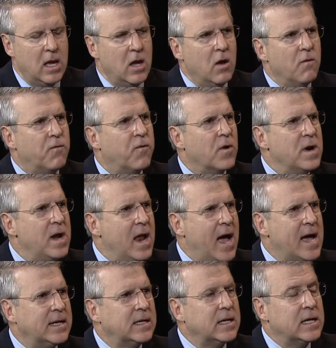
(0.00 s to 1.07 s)
for
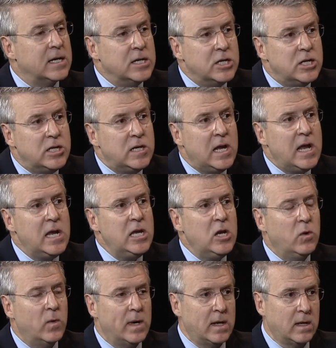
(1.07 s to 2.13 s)
not
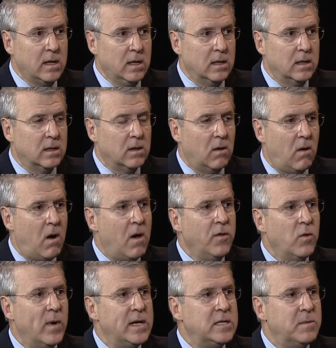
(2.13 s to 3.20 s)
continuing all the
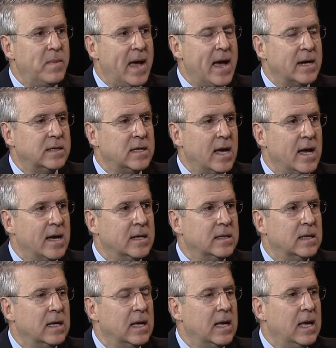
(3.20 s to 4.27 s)
way to Baghdad
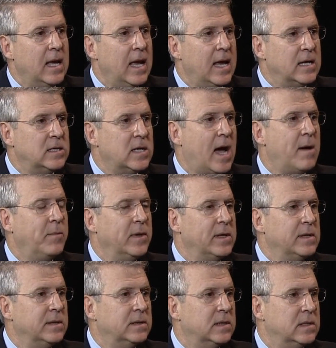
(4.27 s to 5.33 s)
and
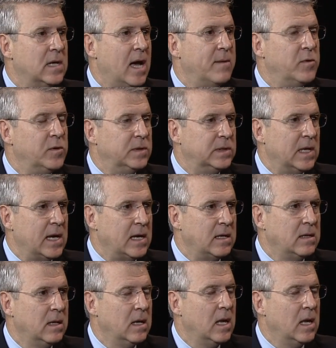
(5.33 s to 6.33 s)
toppling Saddam Hussein.